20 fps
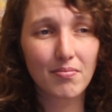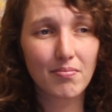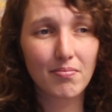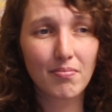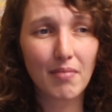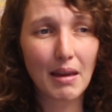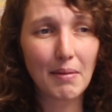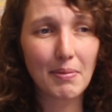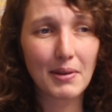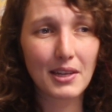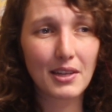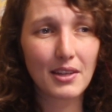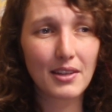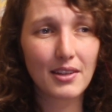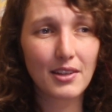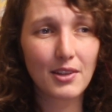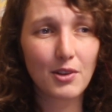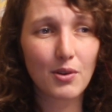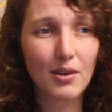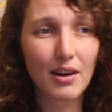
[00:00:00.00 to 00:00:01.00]
Maybe
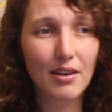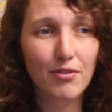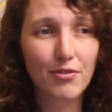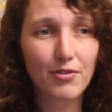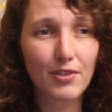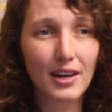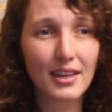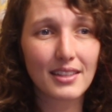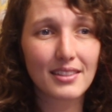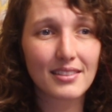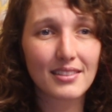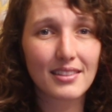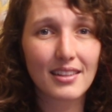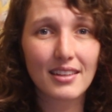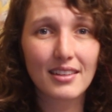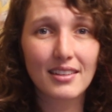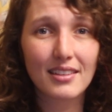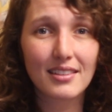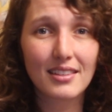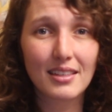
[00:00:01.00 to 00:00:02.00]
you have friends
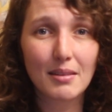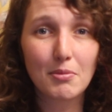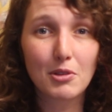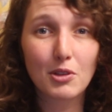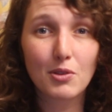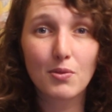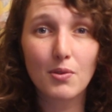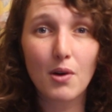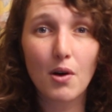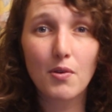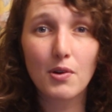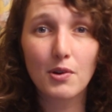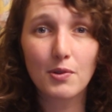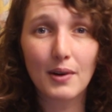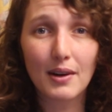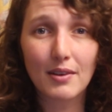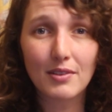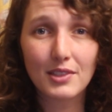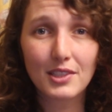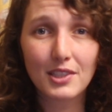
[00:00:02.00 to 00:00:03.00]
that seem to grow
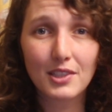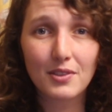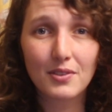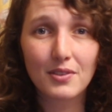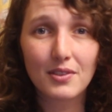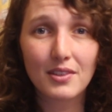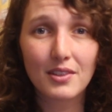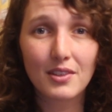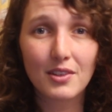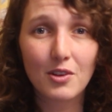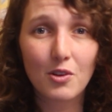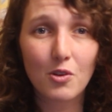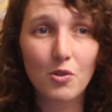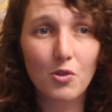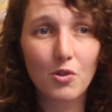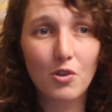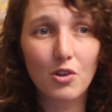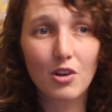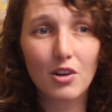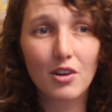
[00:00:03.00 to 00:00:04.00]
around you,
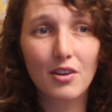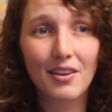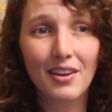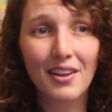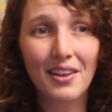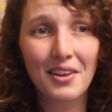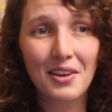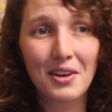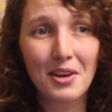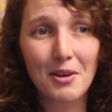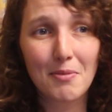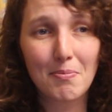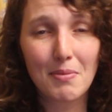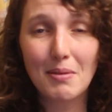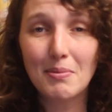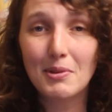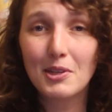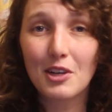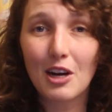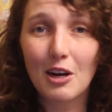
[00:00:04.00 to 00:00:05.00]
or
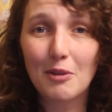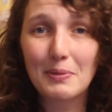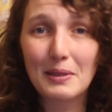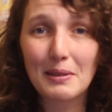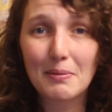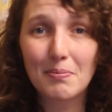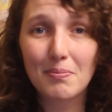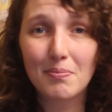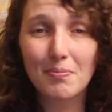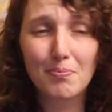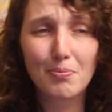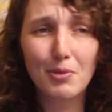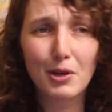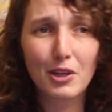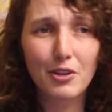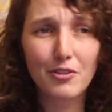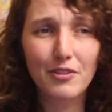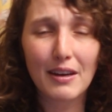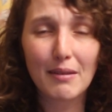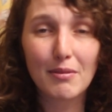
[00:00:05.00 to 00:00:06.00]
maybe you're helping put
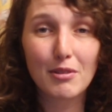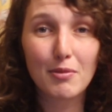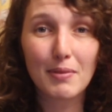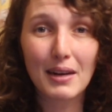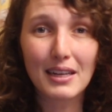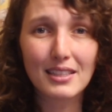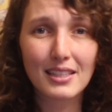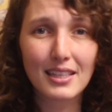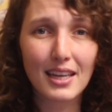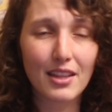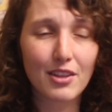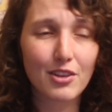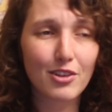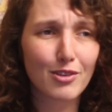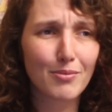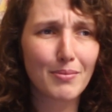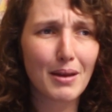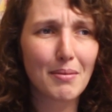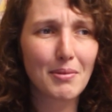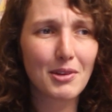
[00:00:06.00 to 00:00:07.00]
your family back together,
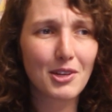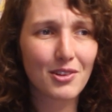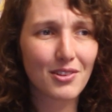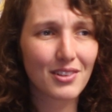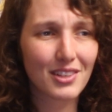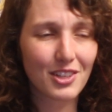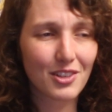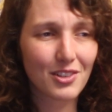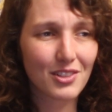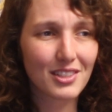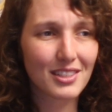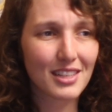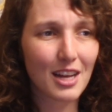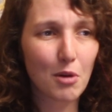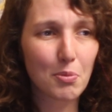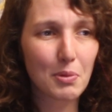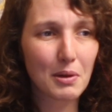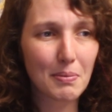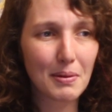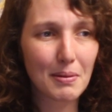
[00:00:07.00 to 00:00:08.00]
or maybe you're just
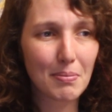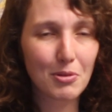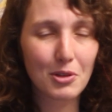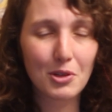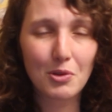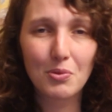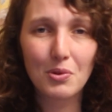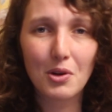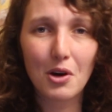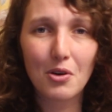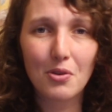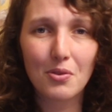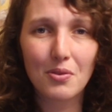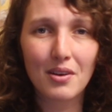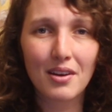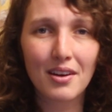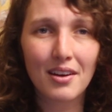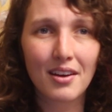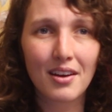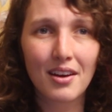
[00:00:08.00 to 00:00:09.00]
helping people you know